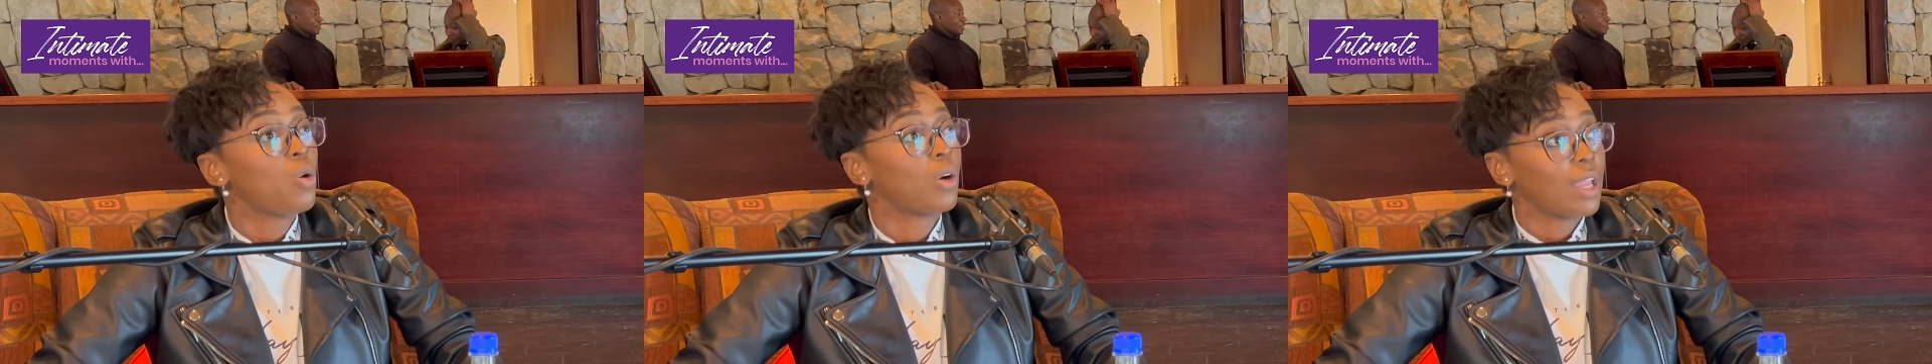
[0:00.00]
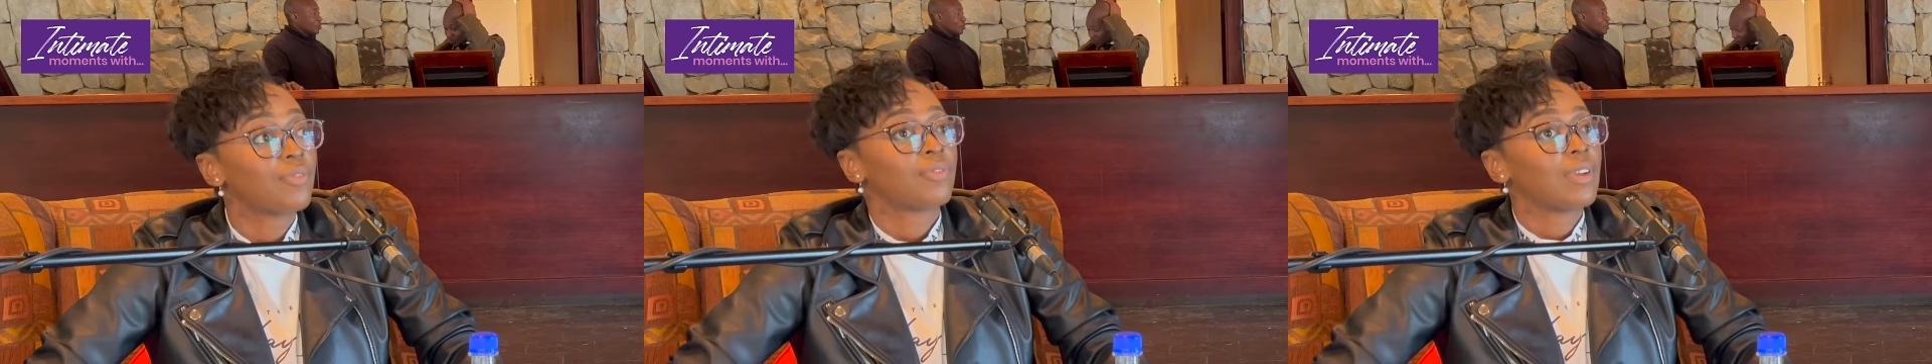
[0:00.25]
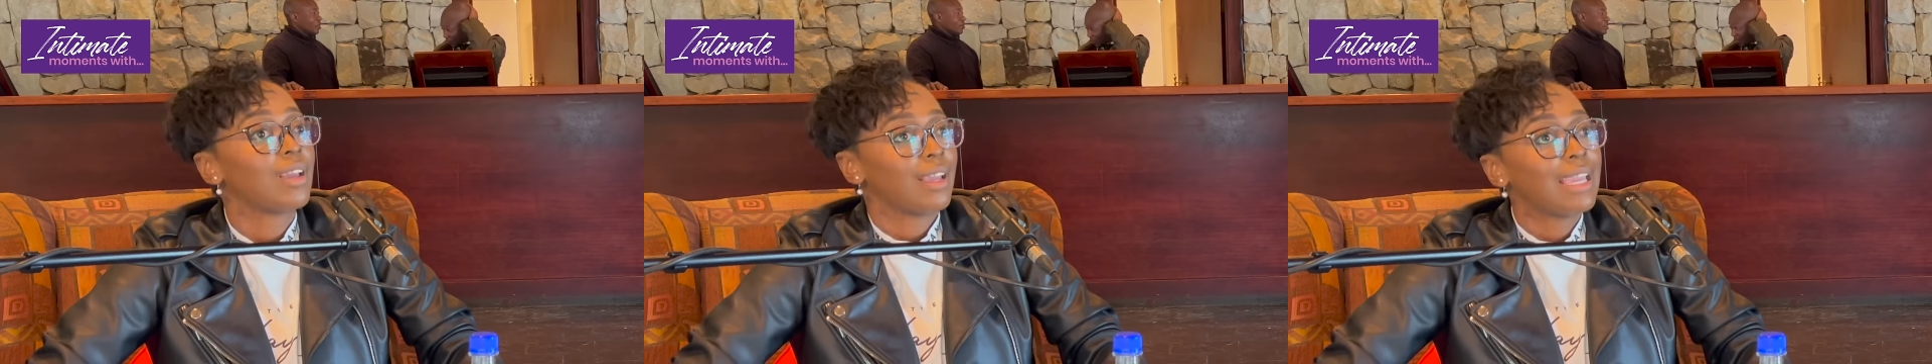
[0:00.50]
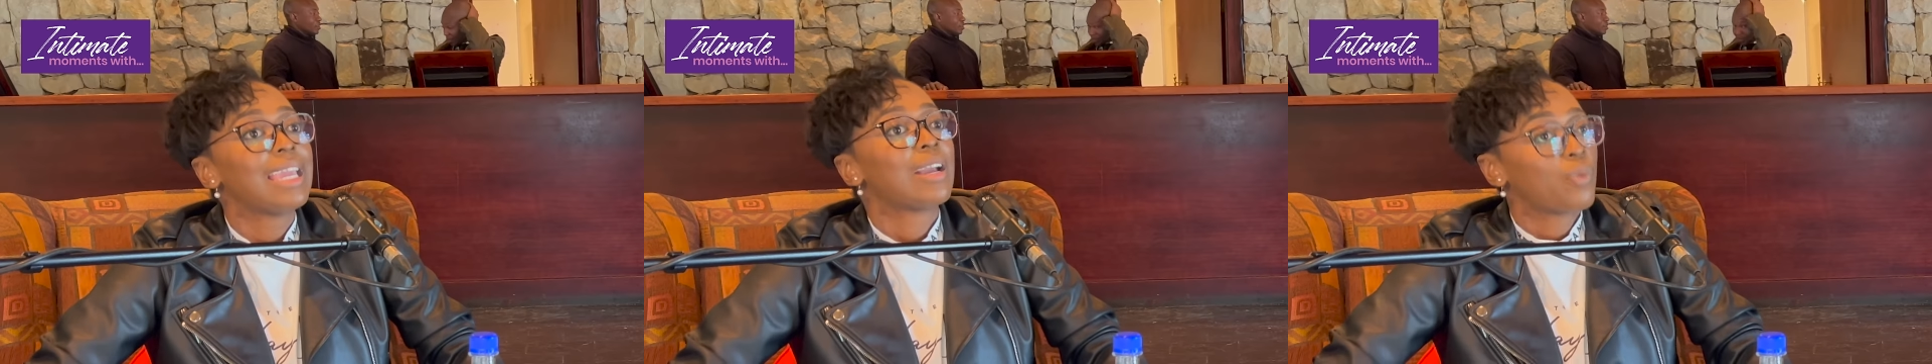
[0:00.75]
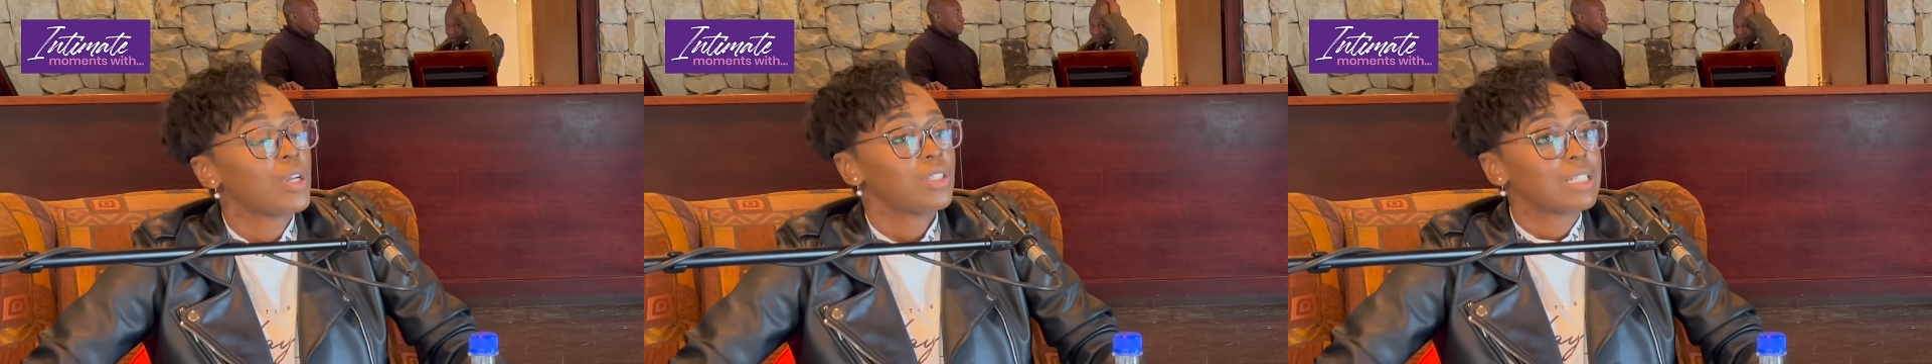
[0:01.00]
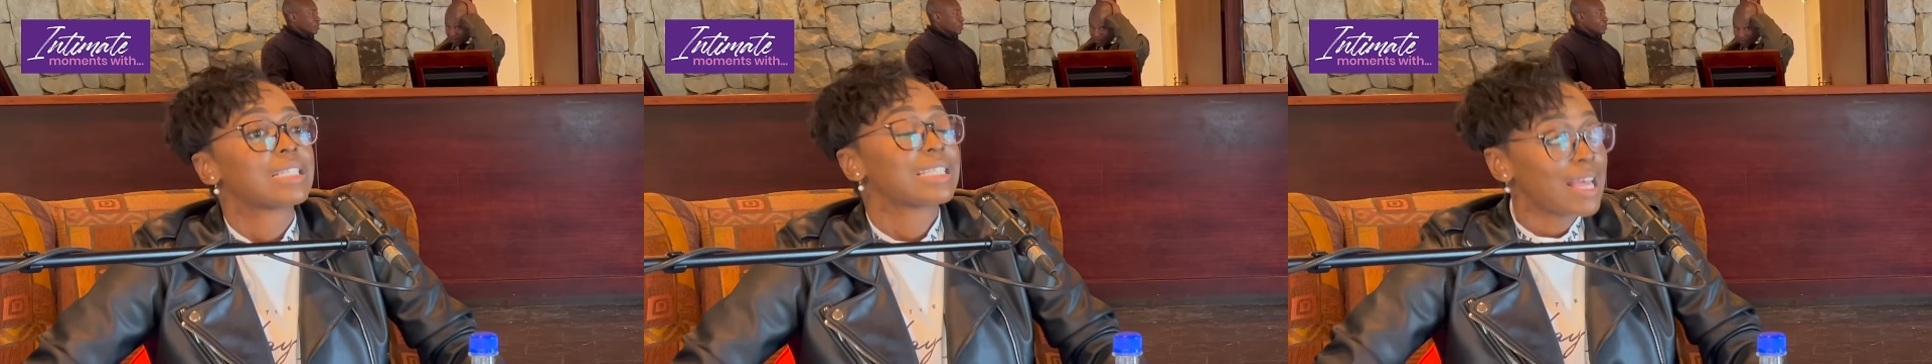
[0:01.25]
if he
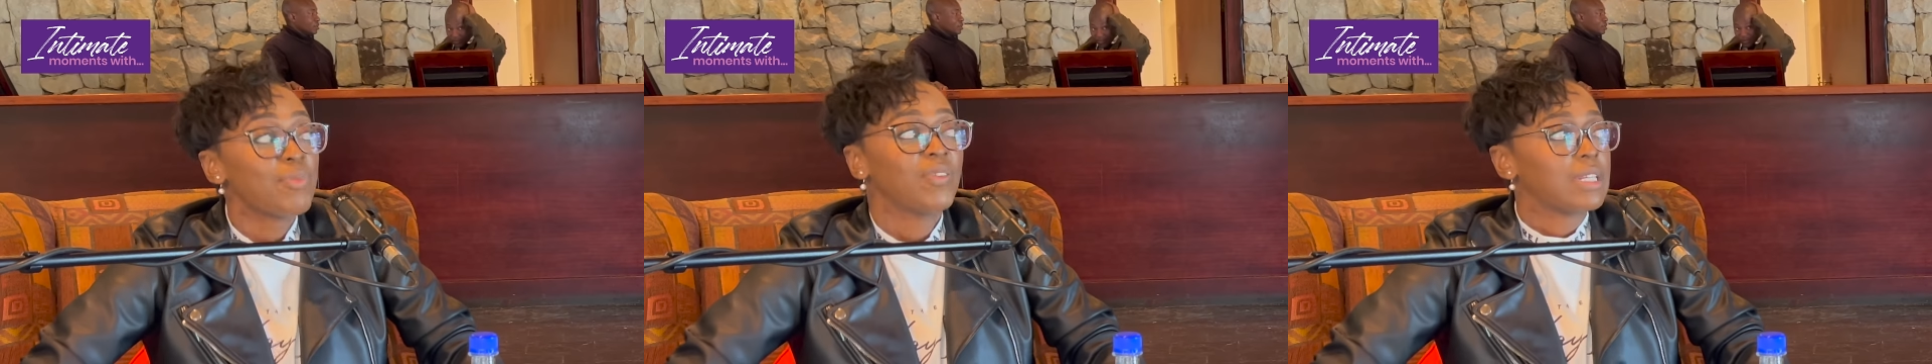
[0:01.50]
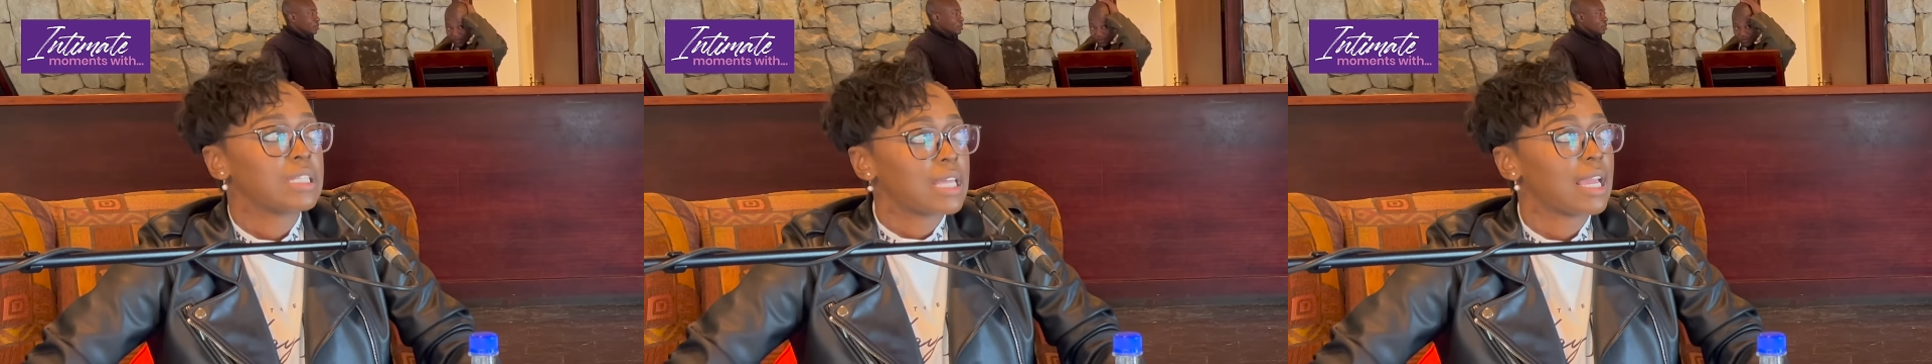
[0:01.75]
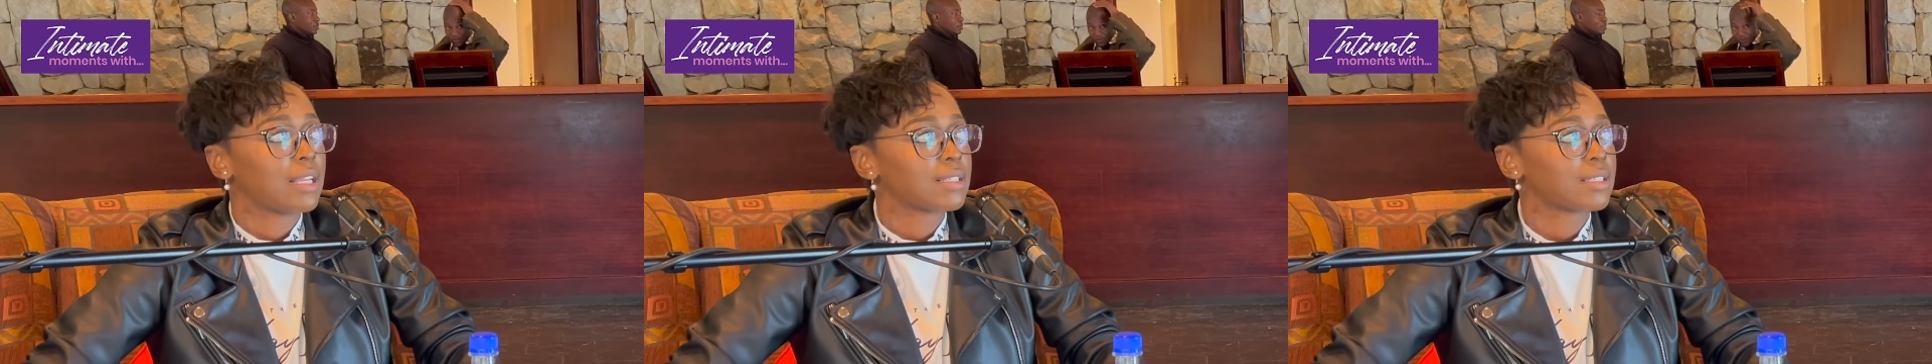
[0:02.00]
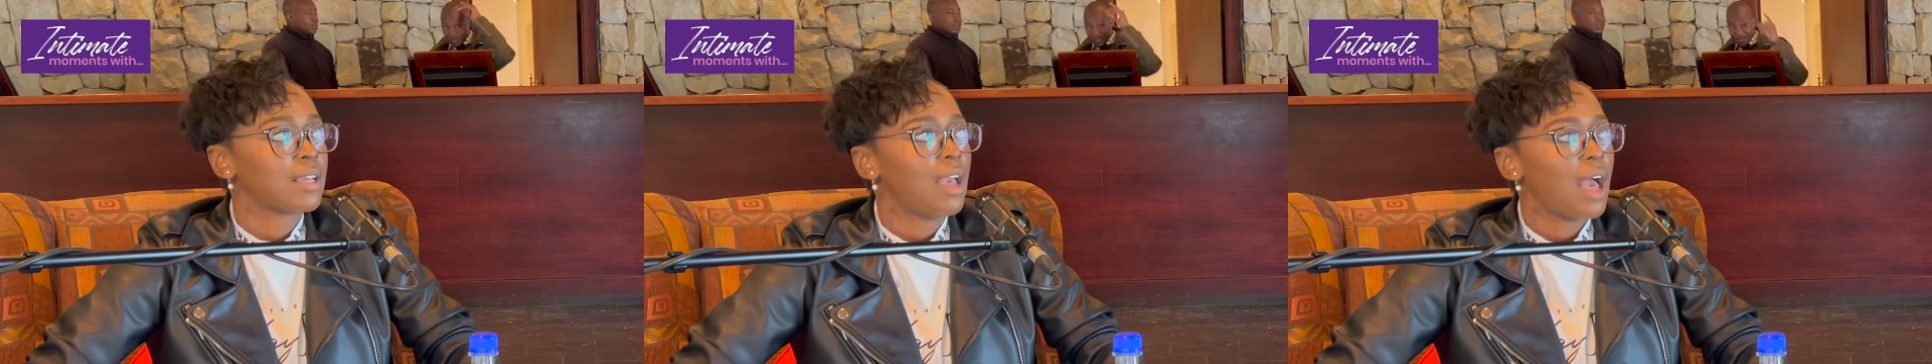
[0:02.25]
questions some of the things